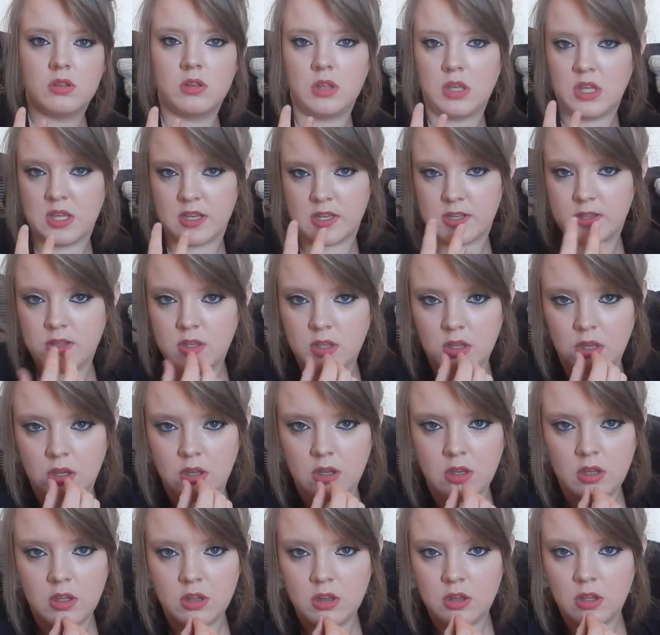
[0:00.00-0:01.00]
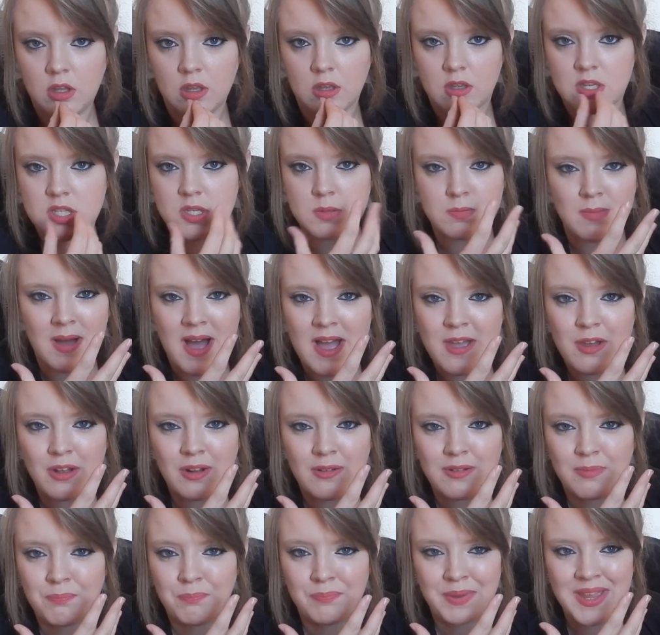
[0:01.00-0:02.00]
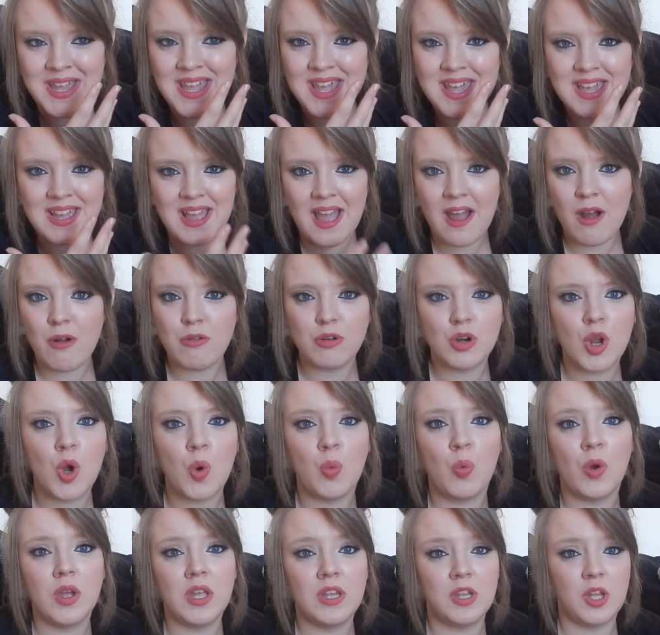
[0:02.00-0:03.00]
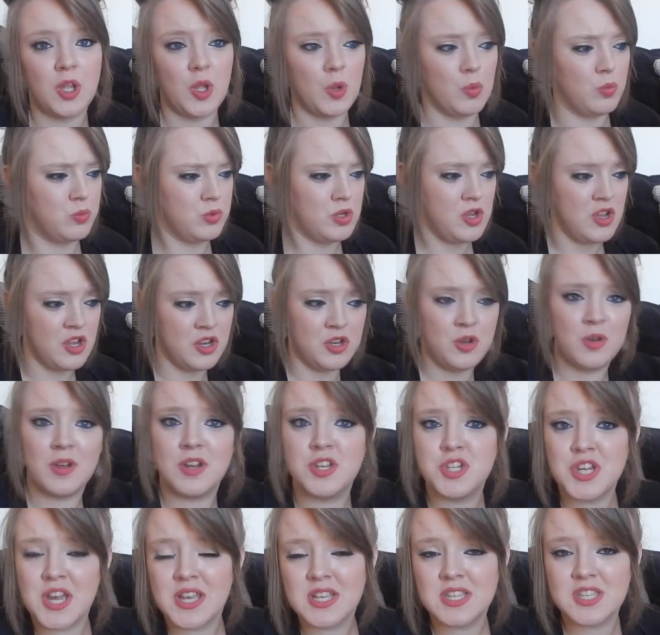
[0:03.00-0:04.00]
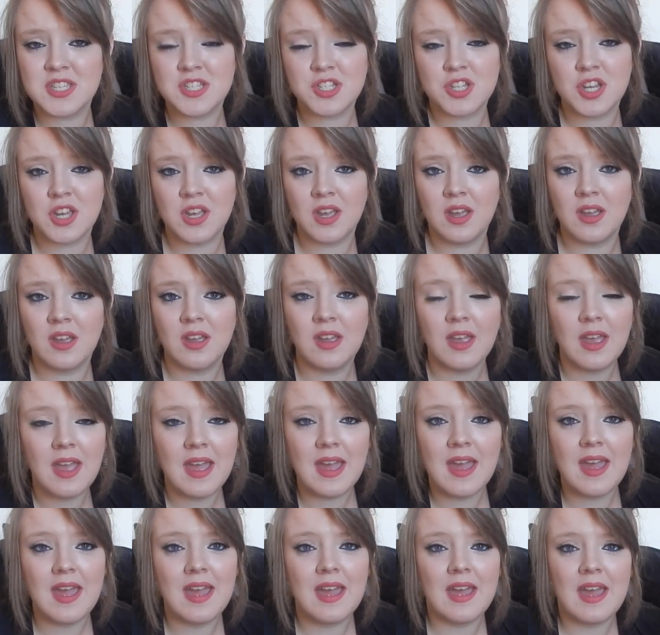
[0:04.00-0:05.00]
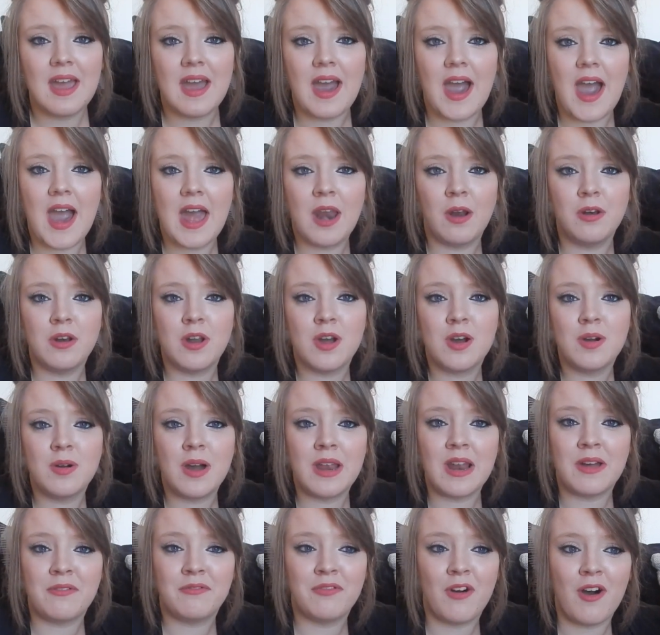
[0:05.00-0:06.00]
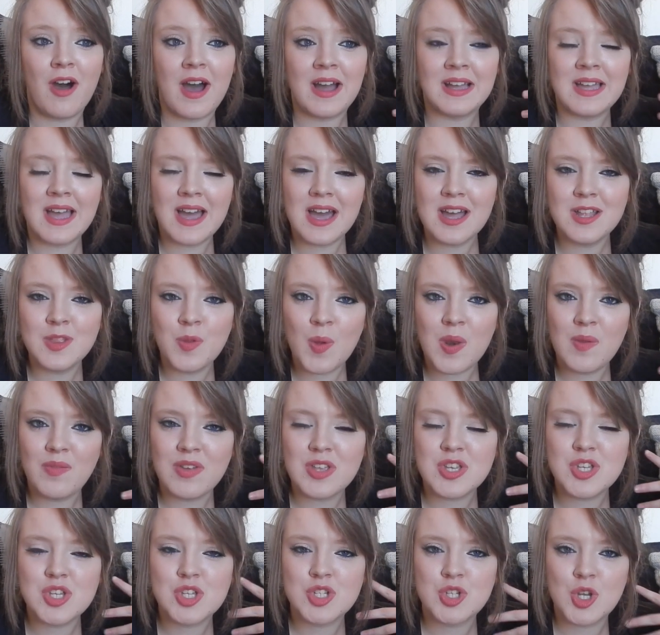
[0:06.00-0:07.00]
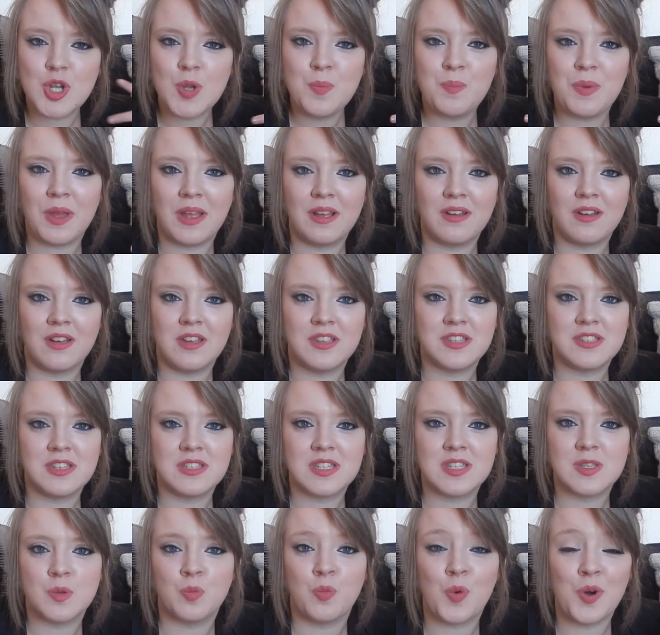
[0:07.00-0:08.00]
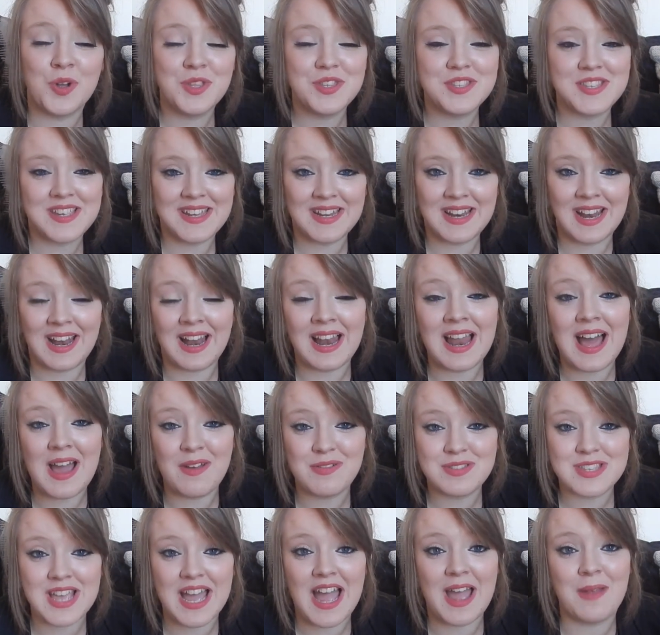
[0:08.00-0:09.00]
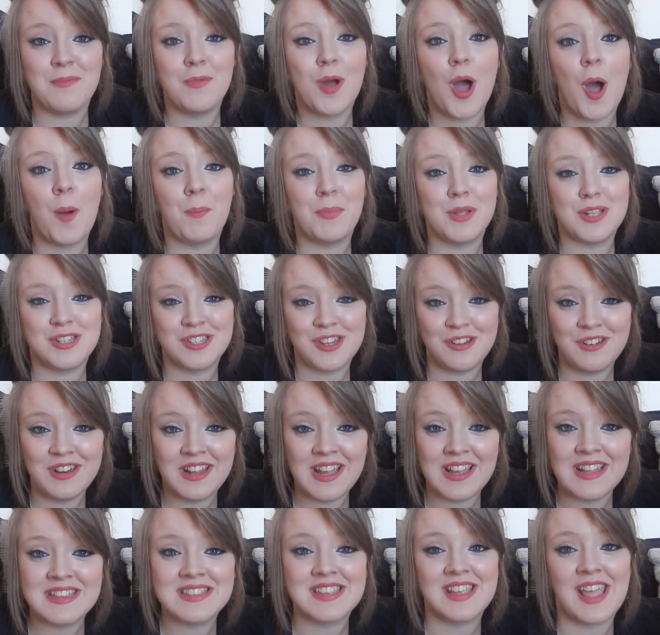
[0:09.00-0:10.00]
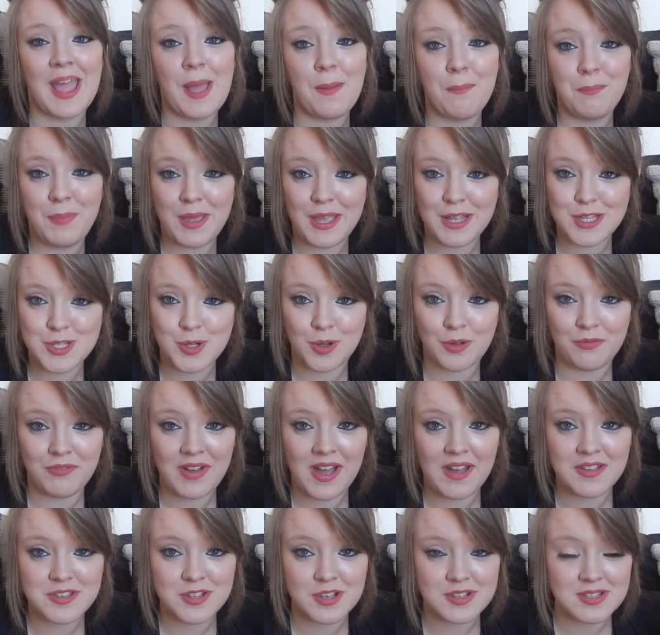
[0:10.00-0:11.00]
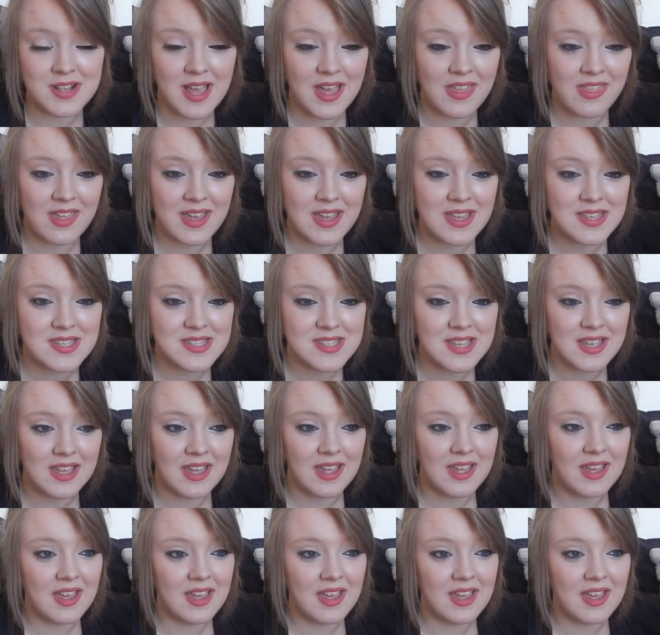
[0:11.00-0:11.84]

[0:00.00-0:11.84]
Do you smile big? I don't know what you do. Do you do a gesture? I don't know. And I thought, I can't do anything stupid because this is a once in a lifetime opportunity to get a picture of Visos like this.